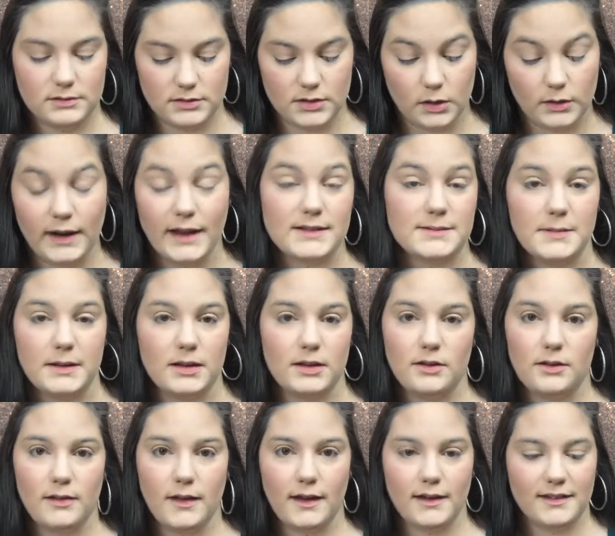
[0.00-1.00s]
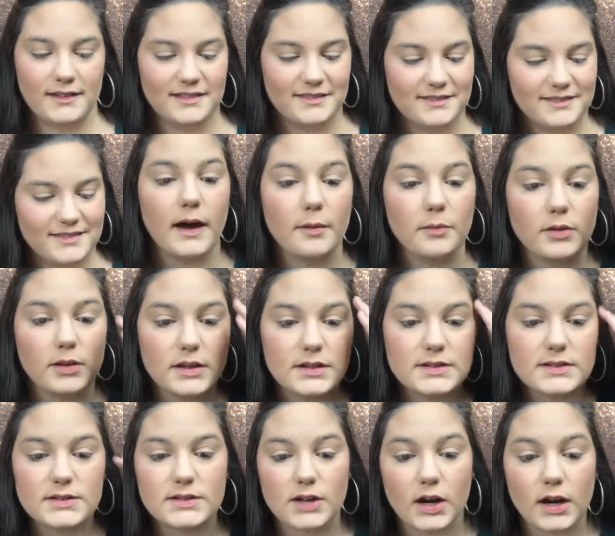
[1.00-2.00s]
don't ask me to do that. I'm going to
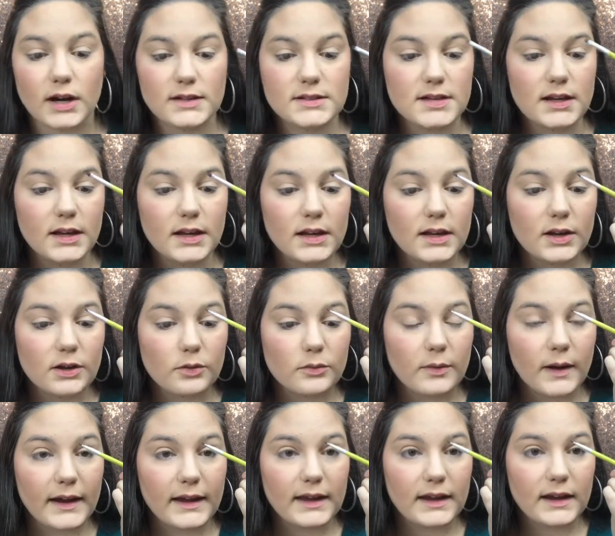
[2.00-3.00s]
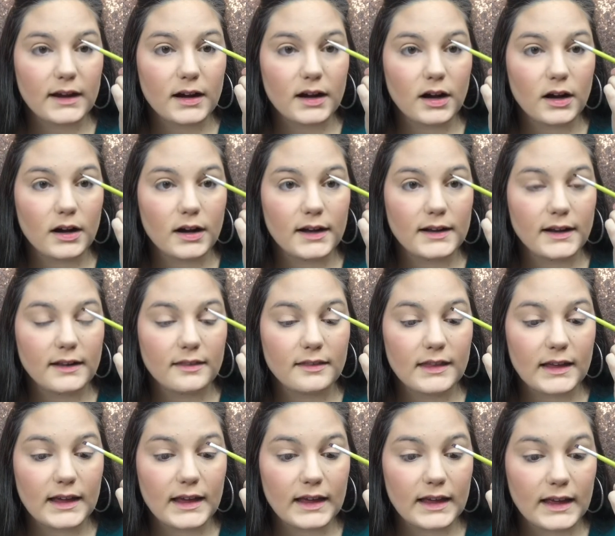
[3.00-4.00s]
start right here on
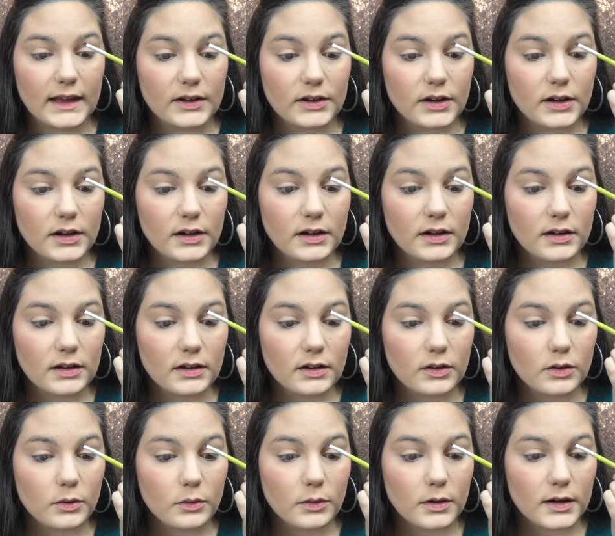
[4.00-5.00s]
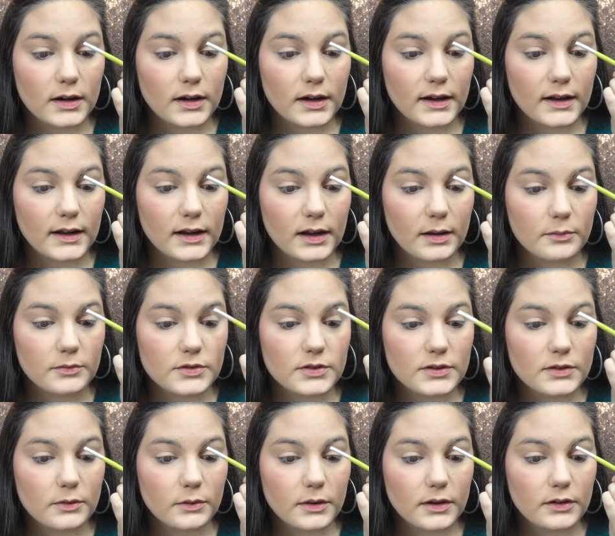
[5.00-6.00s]
the inner corner, and I'm
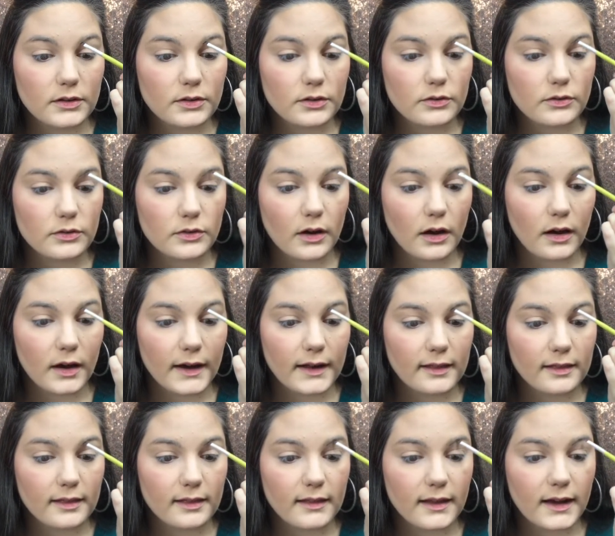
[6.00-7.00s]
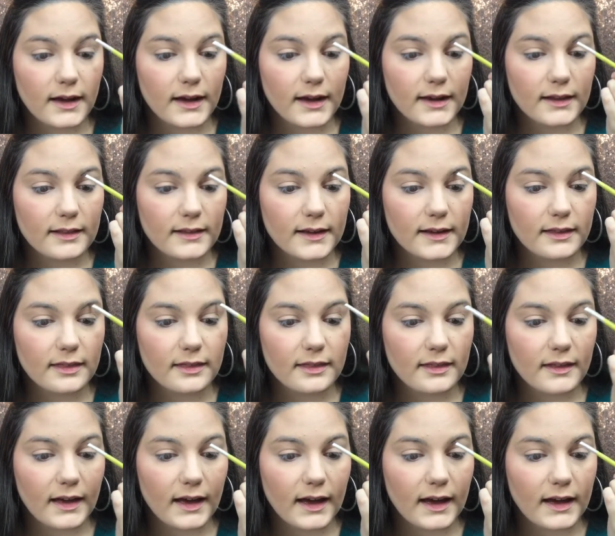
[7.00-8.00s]
just going to draw a line like
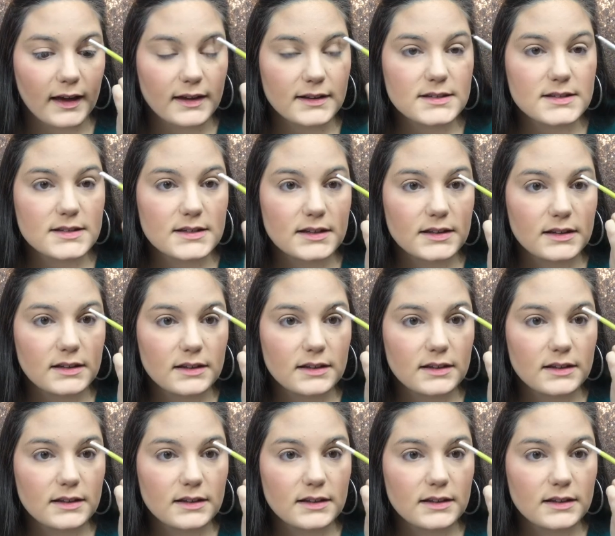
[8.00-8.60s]
that.